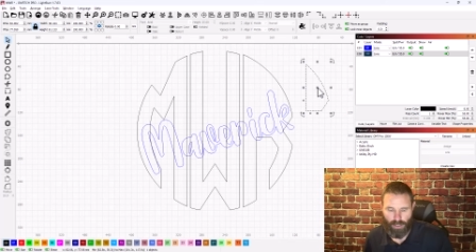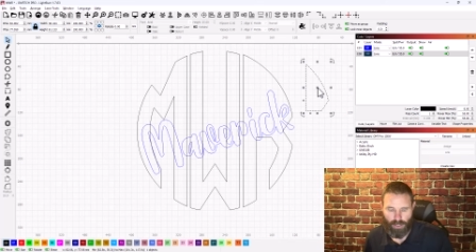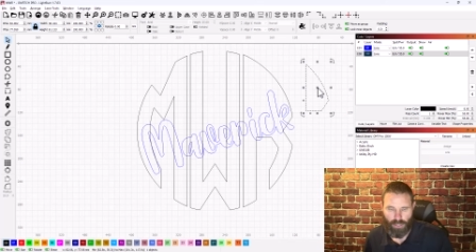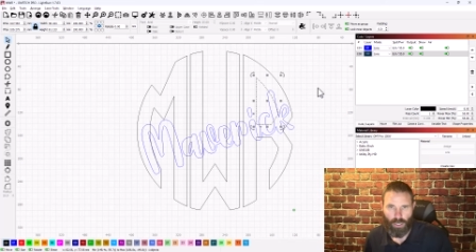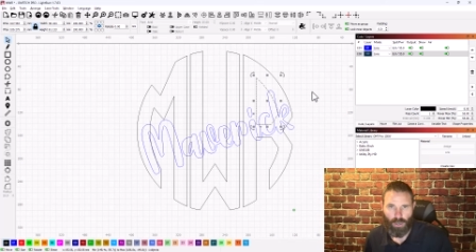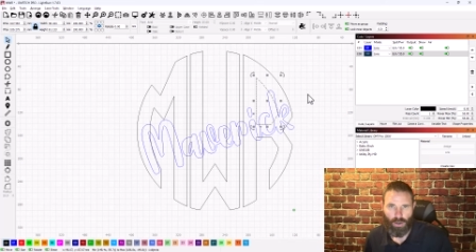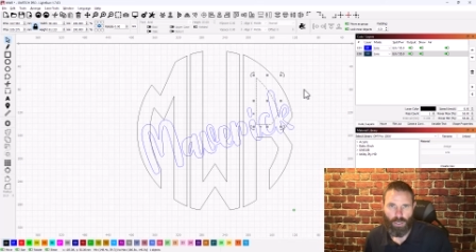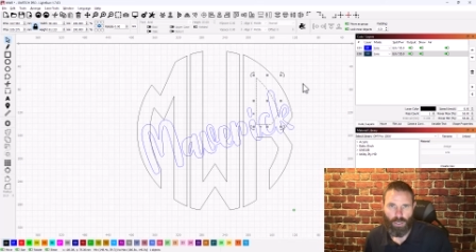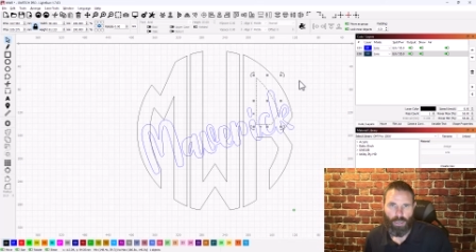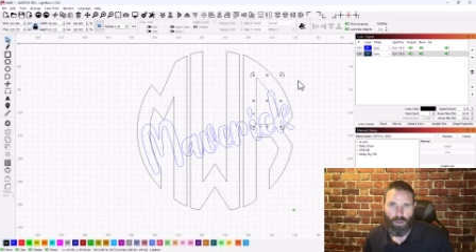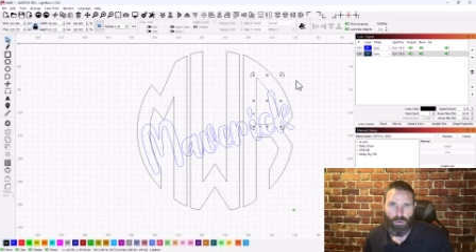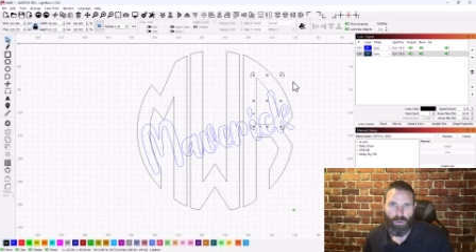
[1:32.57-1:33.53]
So
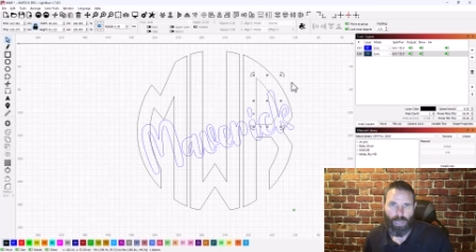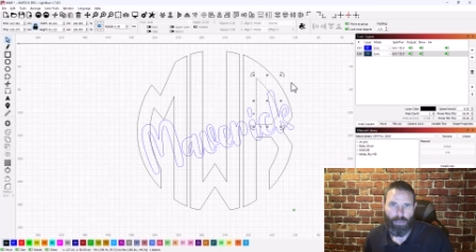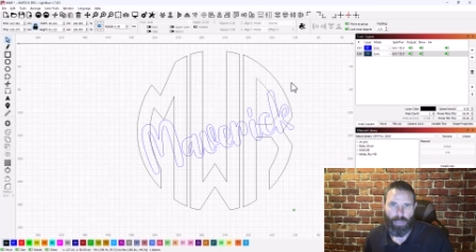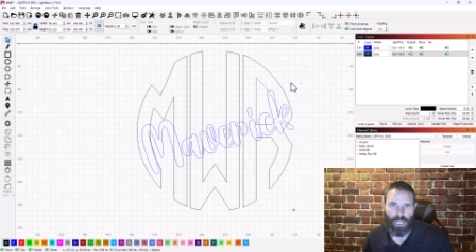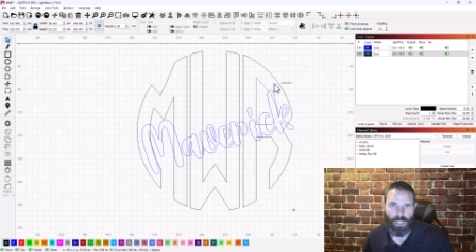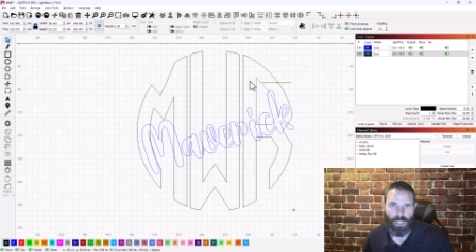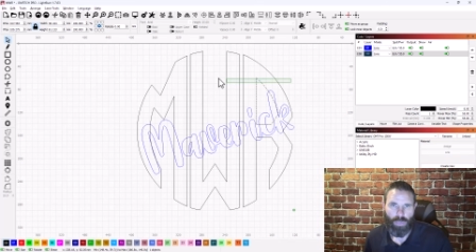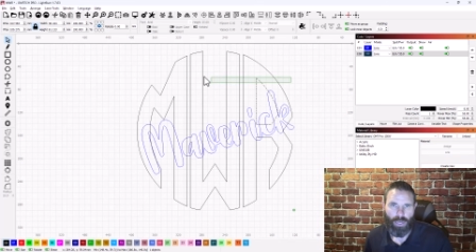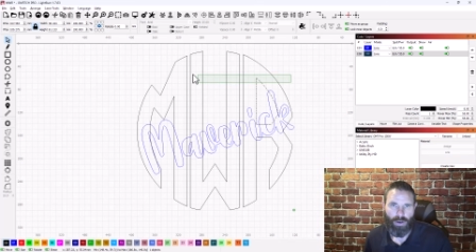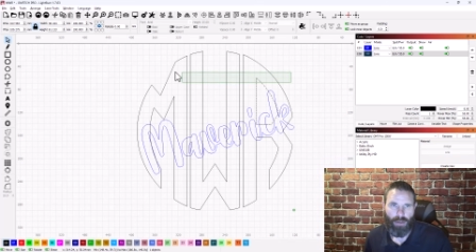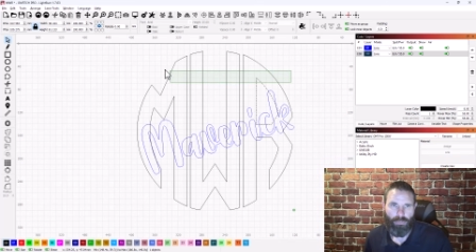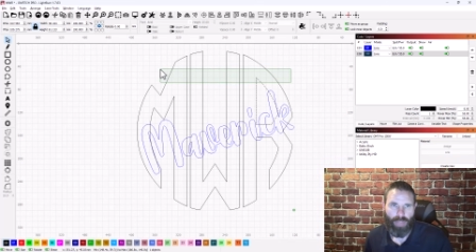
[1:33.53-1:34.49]
got to make sure we
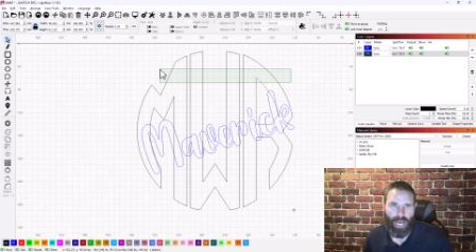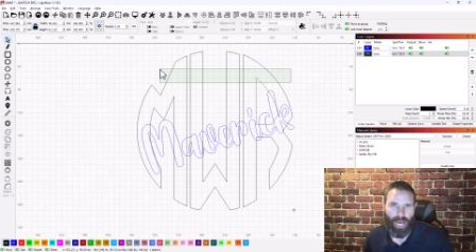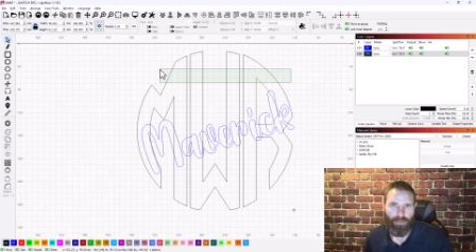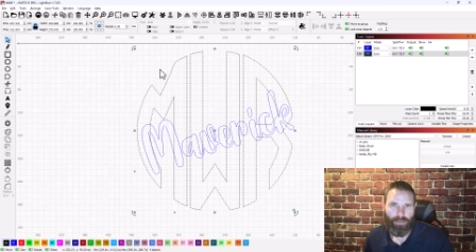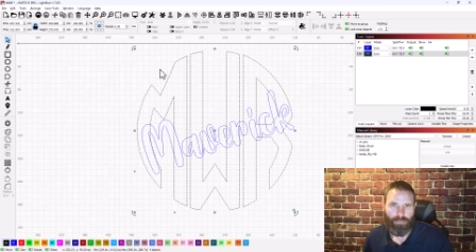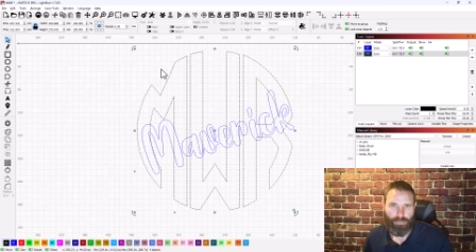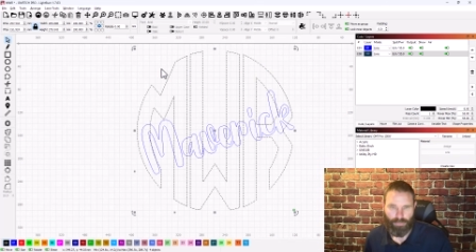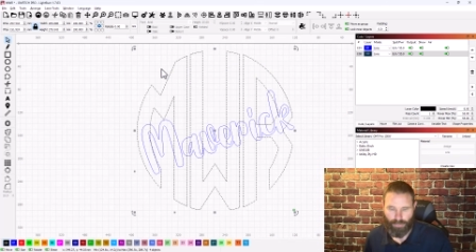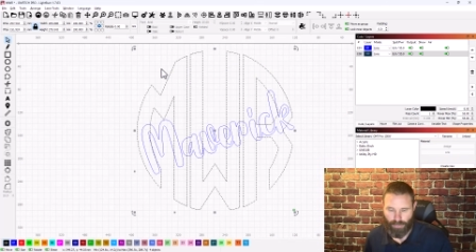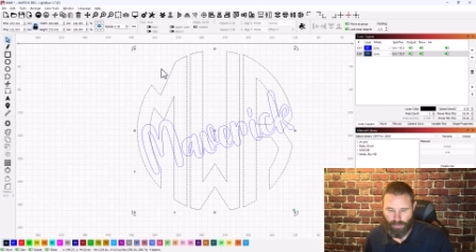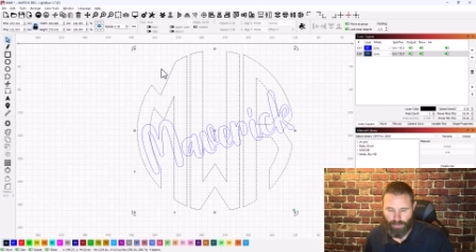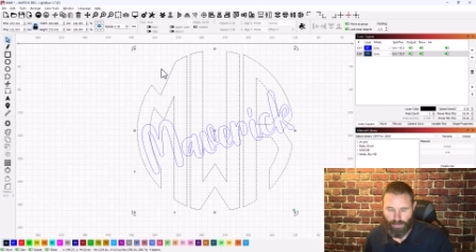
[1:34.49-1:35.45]
grab that,
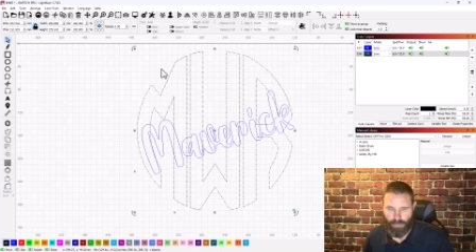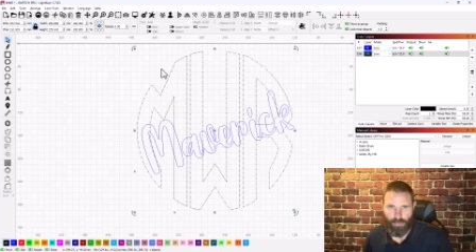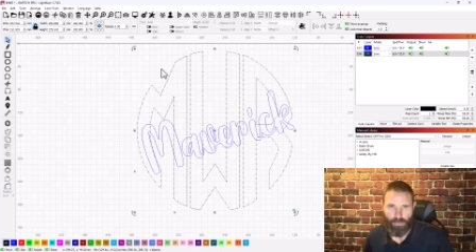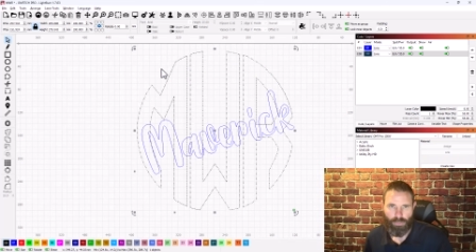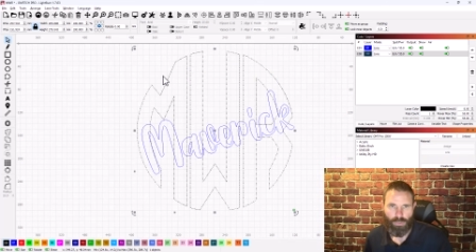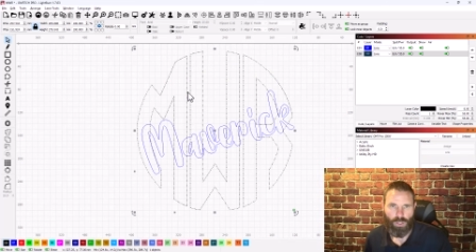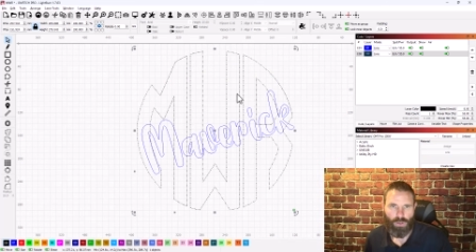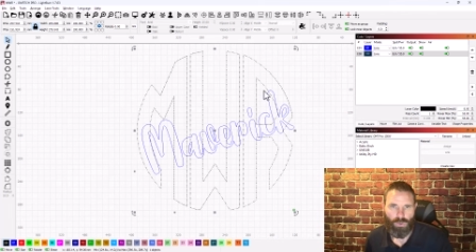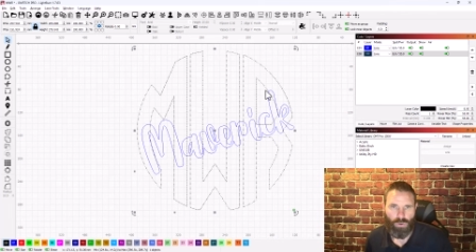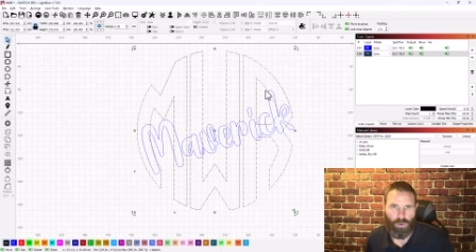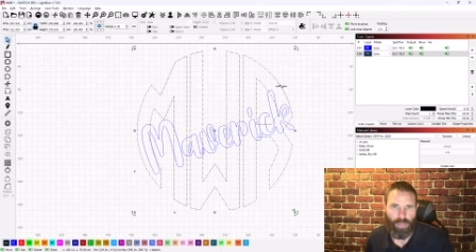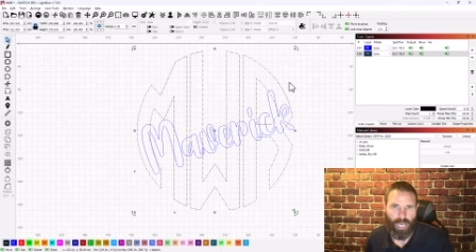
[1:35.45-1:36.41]

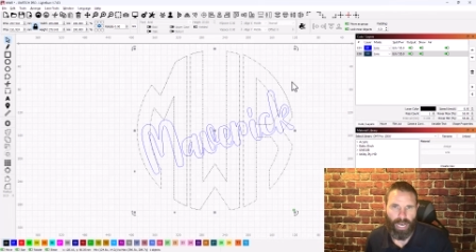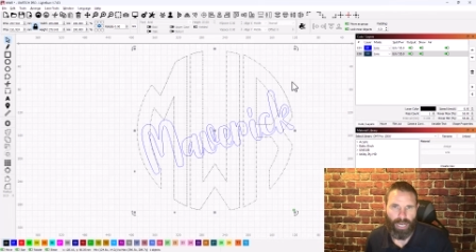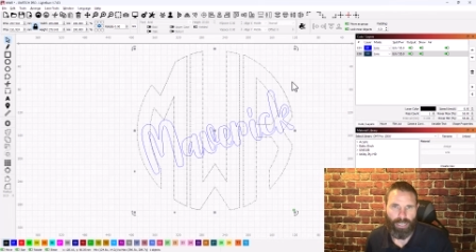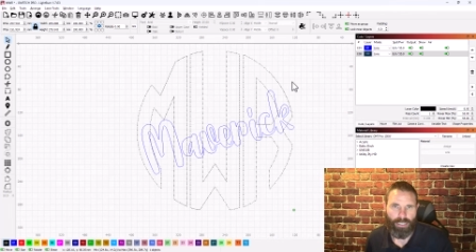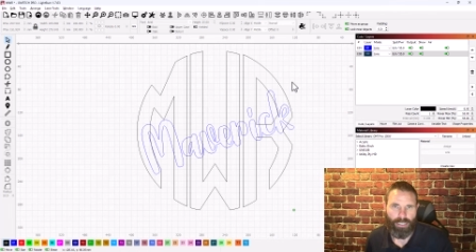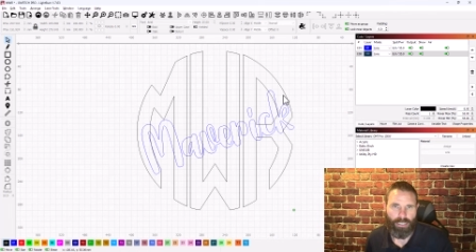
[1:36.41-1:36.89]
group that.